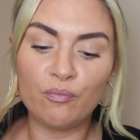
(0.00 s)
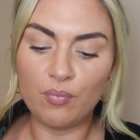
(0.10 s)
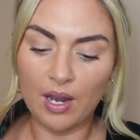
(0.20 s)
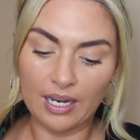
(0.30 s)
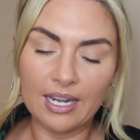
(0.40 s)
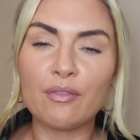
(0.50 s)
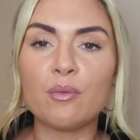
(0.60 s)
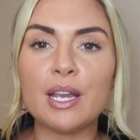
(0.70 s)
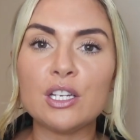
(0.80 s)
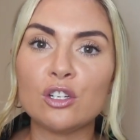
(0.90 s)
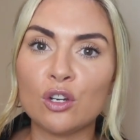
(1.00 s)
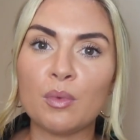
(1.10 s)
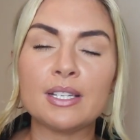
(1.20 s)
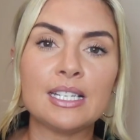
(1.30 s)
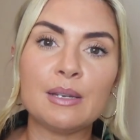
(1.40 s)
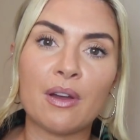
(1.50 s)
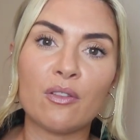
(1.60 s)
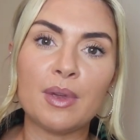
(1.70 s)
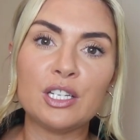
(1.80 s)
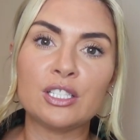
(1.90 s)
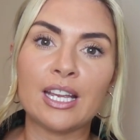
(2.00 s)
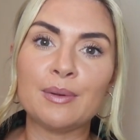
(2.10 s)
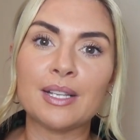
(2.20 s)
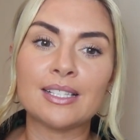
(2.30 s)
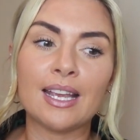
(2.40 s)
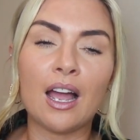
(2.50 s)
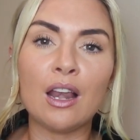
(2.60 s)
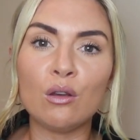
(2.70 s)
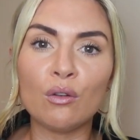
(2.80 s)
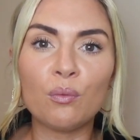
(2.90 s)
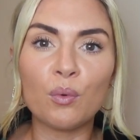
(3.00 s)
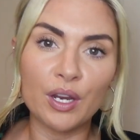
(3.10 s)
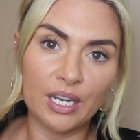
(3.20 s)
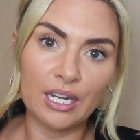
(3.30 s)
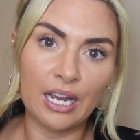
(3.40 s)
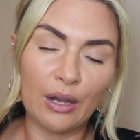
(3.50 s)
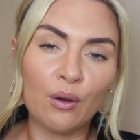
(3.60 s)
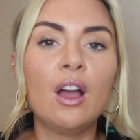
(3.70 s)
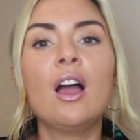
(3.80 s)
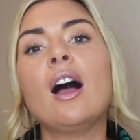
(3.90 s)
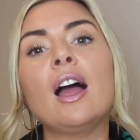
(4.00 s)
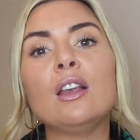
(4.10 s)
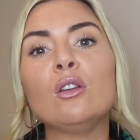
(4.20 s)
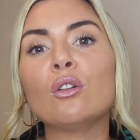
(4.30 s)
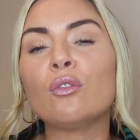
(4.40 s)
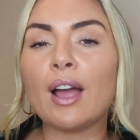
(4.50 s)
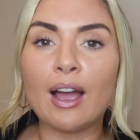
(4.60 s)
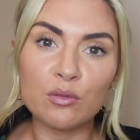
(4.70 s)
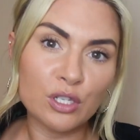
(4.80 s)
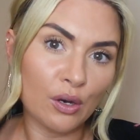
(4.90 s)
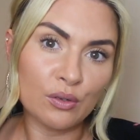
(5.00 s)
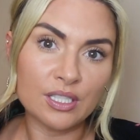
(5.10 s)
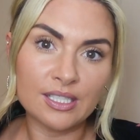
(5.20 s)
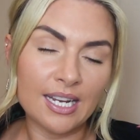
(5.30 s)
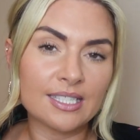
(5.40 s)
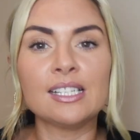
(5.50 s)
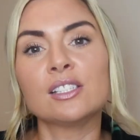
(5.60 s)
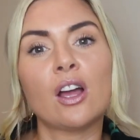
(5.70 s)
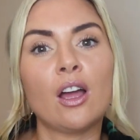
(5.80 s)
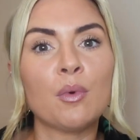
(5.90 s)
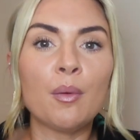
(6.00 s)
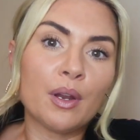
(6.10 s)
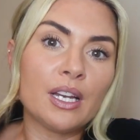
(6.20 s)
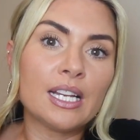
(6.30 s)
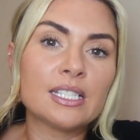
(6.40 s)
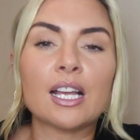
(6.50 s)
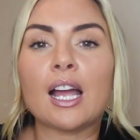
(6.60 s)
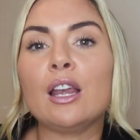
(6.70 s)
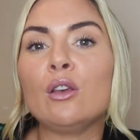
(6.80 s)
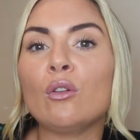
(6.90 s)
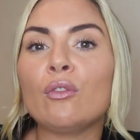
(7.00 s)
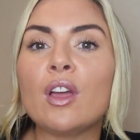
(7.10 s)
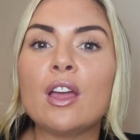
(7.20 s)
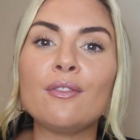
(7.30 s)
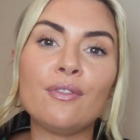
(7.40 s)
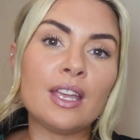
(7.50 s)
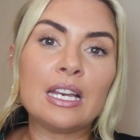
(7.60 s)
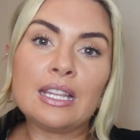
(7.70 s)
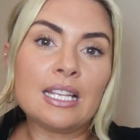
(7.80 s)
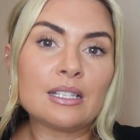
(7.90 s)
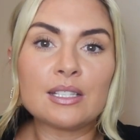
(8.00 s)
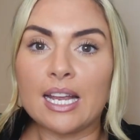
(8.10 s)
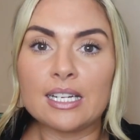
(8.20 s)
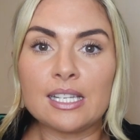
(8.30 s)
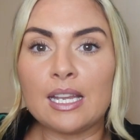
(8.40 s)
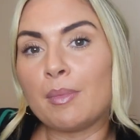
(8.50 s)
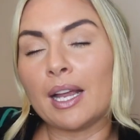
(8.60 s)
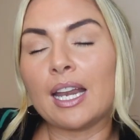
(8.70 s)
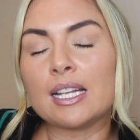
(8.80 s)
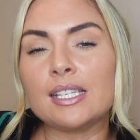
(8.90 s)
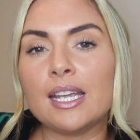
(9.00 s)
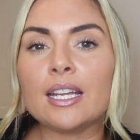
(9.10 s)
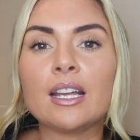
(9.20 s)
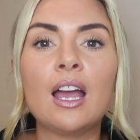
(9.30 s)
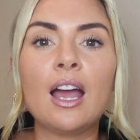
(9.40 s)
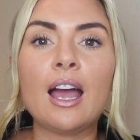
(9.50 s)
an affirmation on my sleep affirmation tapes that say, I love working out. I love how toned and sexy and tight my body is. Like, I love feeling this sexy and magnetic.